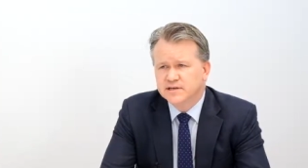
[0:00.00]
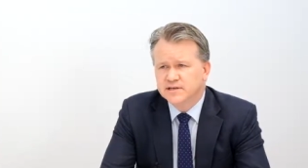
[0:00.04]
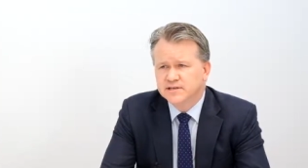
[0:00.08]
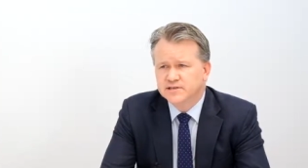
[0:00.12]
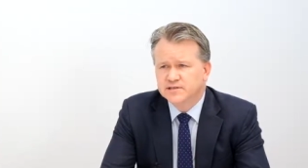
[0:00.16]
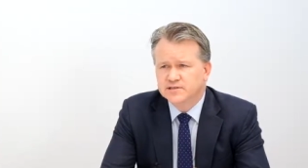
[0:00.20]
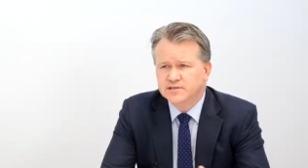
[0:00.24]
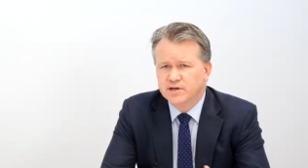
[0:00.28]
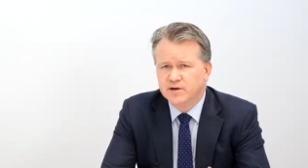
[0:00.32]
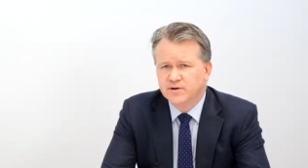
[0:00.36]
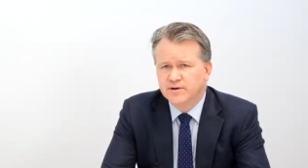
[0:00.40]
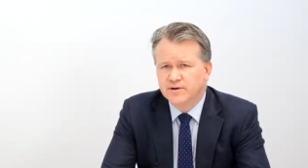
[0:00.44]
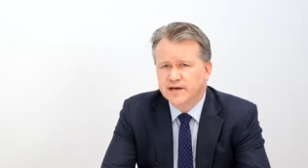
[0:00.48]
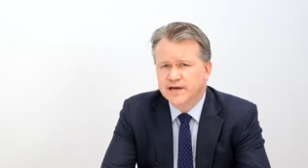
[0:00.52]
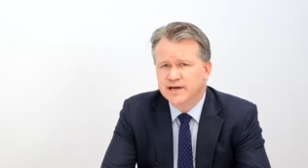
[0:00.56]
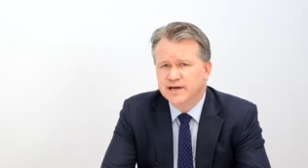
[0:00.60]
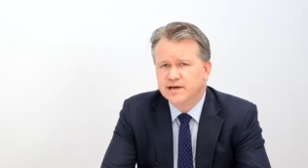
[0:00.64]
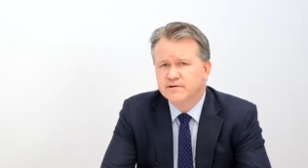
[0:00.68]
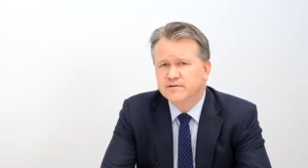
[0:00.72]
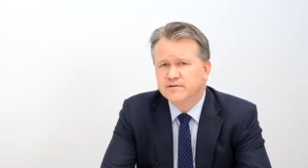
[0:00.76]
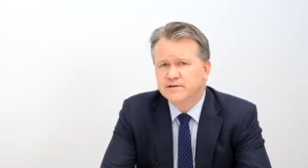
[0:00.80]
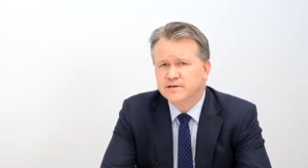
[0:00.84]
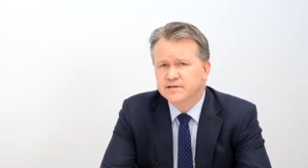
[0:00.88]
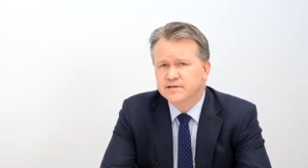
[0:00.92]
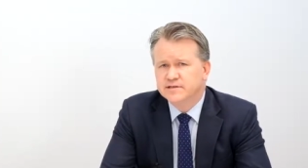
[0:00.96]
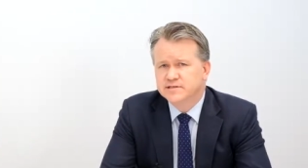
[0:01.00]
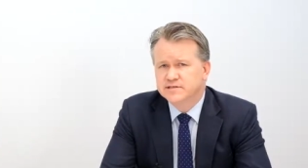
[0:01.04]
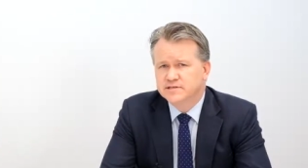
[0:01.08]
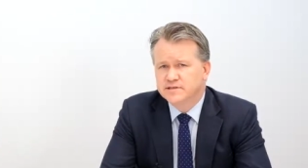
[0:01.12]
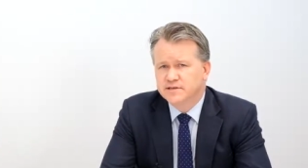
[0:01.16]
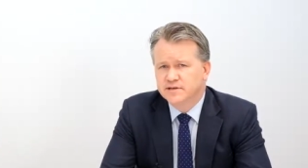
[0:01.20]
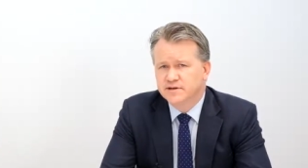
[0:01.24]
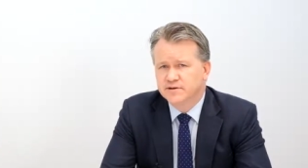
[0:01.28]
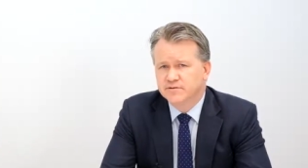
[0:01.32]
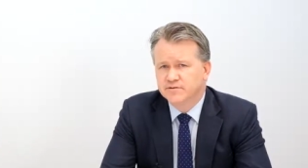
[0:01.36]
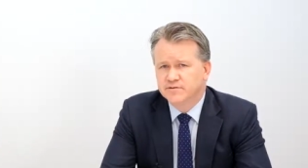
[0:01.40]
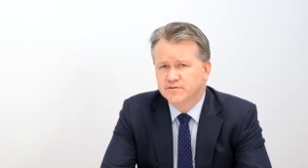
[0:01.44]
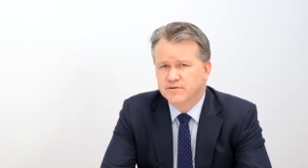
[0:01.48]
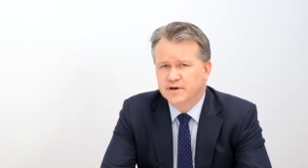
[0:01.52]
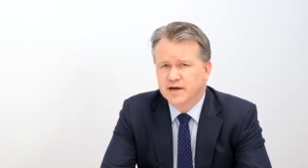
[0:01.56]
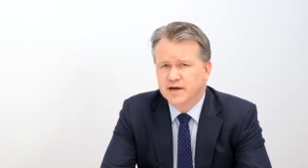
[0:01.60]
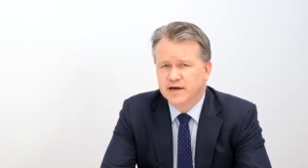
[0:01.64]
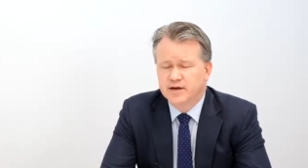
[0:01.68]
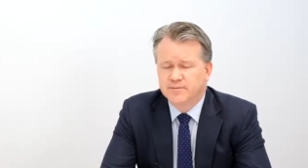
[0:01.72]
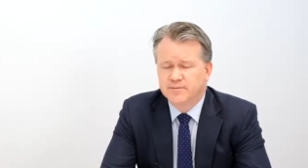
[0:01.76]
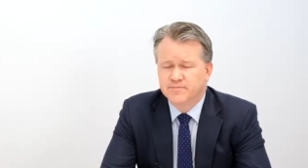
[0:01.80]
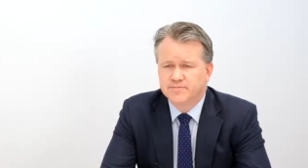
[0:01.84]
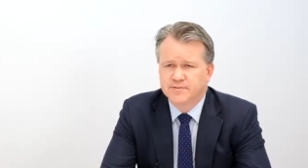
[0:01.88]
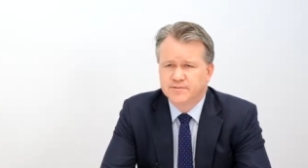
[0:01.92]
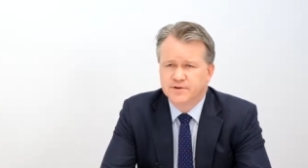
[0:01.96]
So areas that are
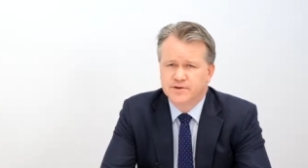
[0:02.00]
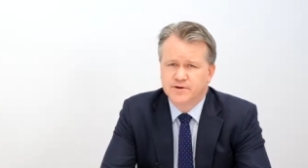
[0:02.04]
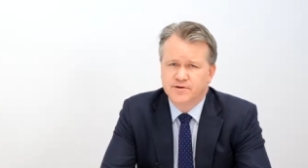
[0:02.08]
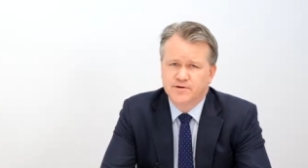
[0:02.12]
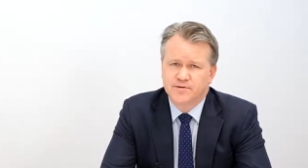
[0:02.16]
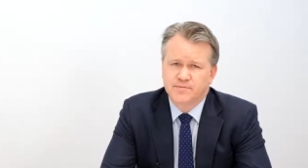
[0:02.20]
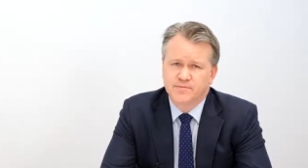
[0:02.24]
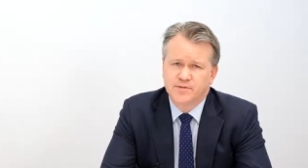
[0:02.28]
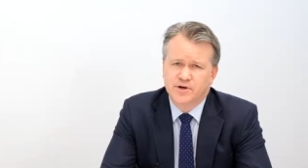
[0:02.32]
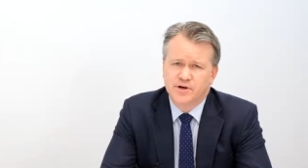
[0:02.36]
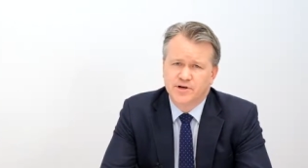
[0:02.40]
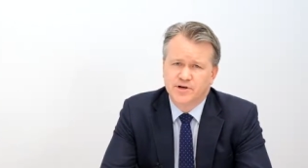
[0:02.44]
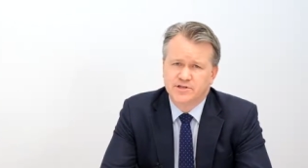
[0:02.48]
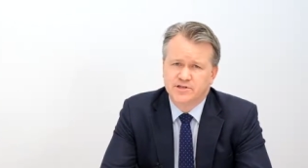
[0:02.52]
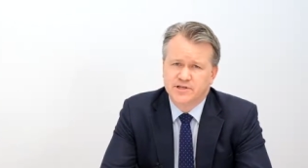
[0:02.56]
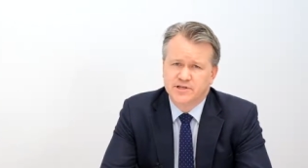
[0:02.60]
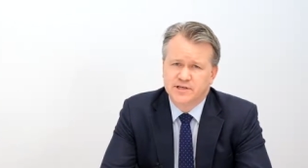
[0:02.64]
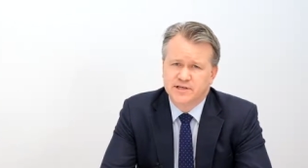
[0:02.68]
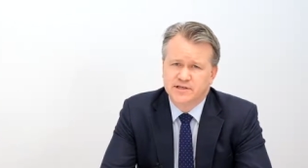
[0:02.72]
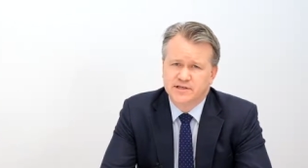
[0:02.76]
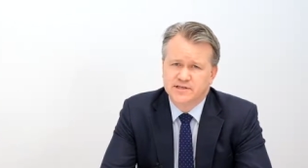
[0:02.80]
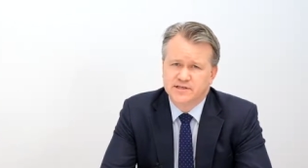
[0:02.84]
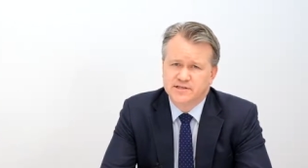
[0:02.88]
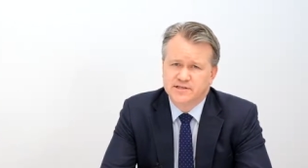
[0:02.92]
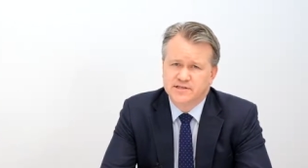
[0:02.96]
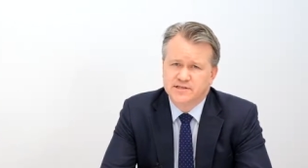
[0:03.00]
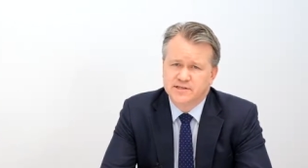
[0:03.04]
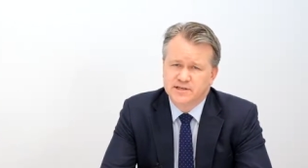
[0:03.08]
um, that are emerging as